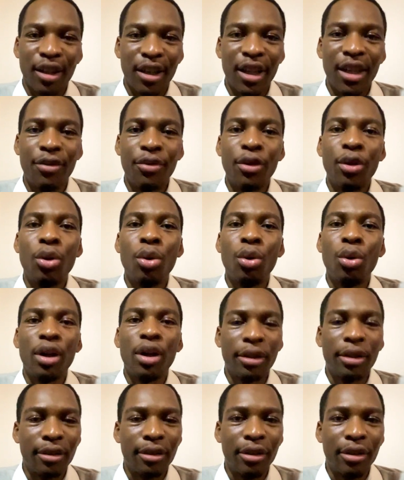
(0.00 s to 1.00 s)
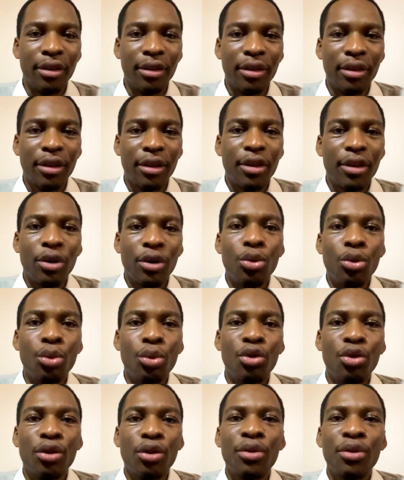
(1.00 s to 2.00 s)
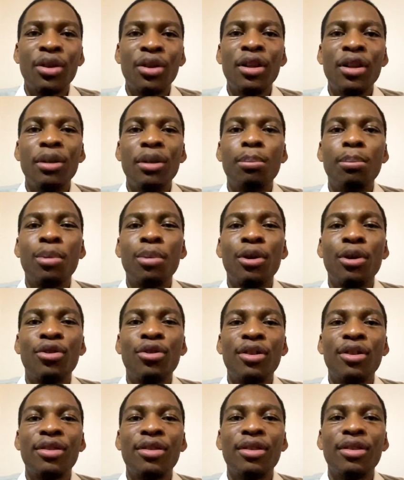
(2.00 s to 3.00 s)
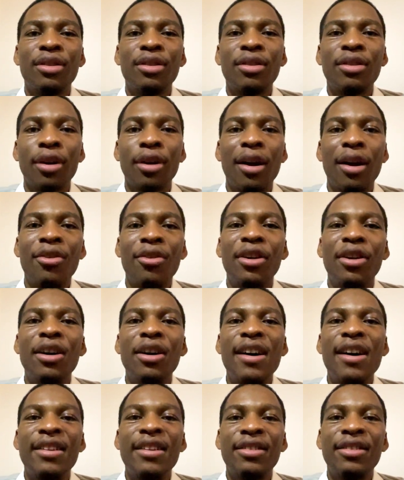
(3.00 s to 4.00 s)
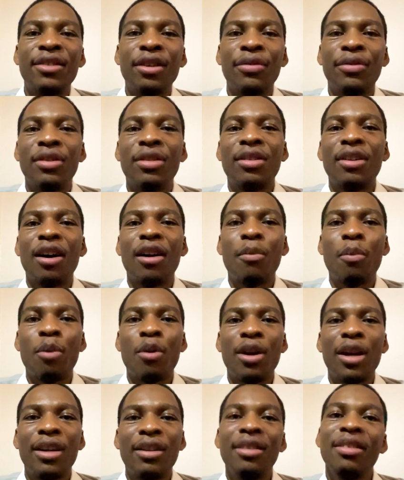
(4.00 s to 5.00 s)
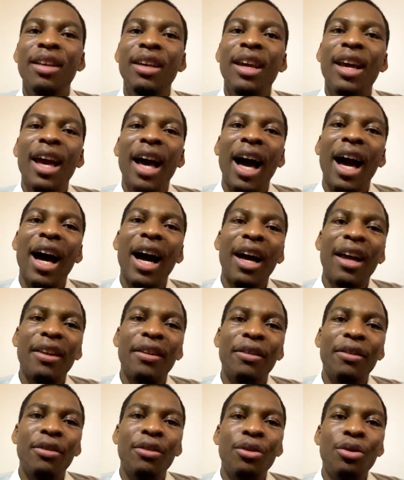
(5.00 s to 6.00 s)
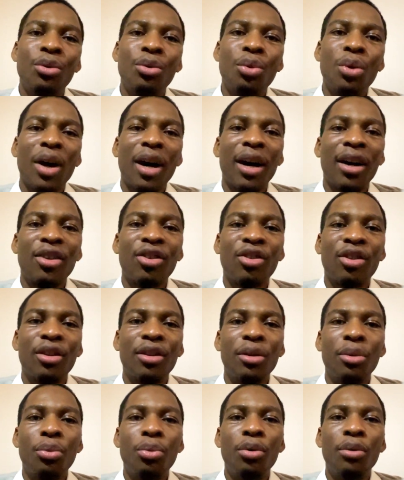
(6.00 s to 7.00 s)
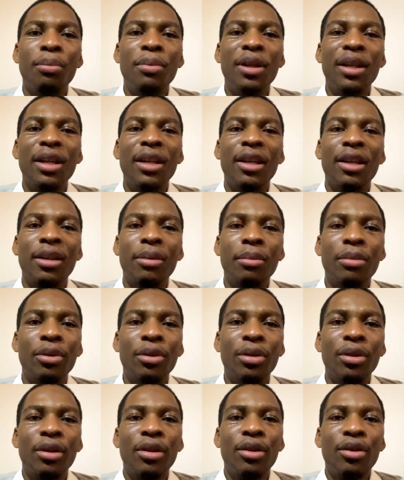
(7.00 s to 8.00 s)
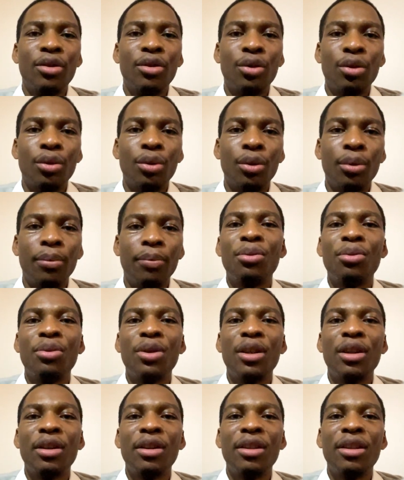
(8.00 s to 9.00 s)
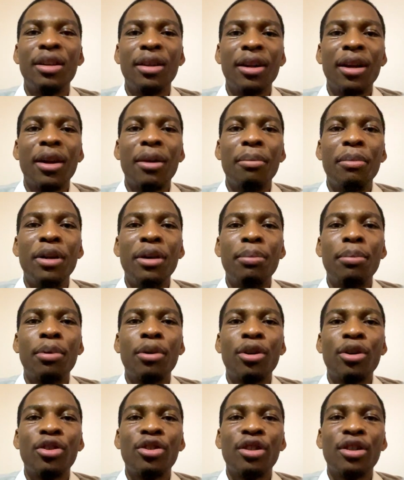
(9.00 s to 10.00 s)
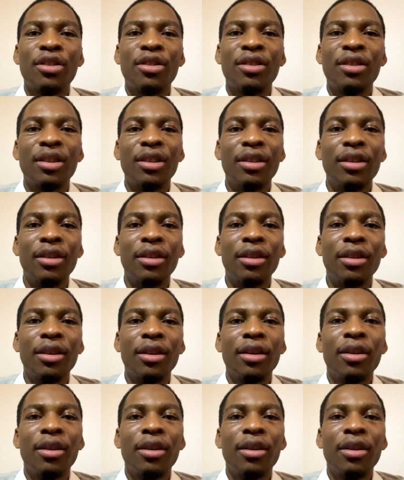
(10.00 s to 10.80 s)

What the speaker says: every quarter. You just keep purchasing the stock regardless of stock price, and you actually would be able to really be purchasing